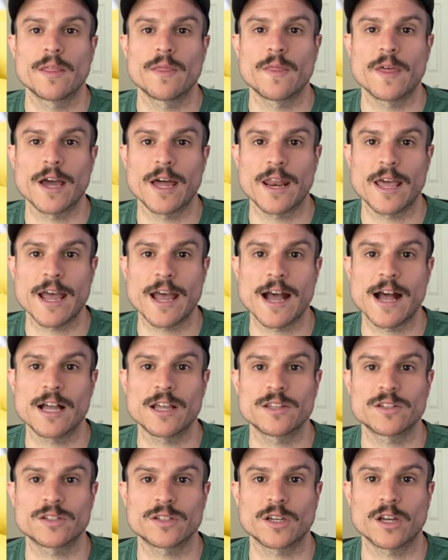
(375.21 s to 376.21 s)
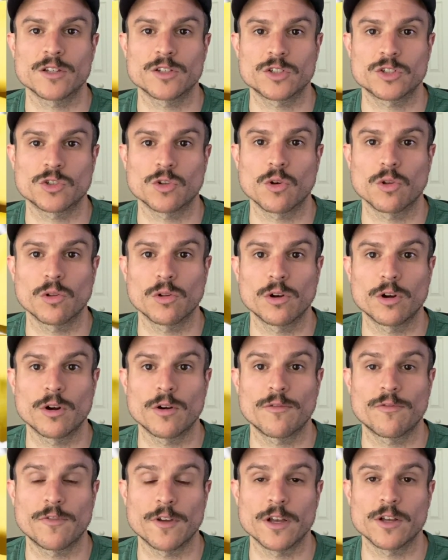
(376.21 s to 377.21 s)
that has a
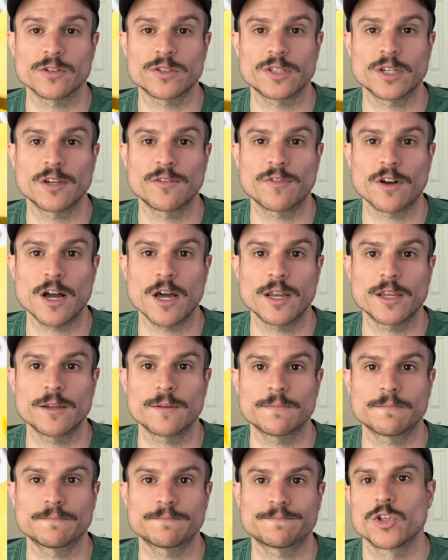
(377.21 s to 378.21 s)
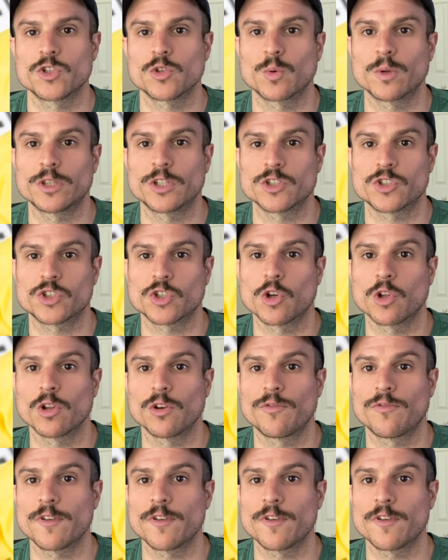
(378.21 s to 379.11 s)
solar failsafe on it. So what the solar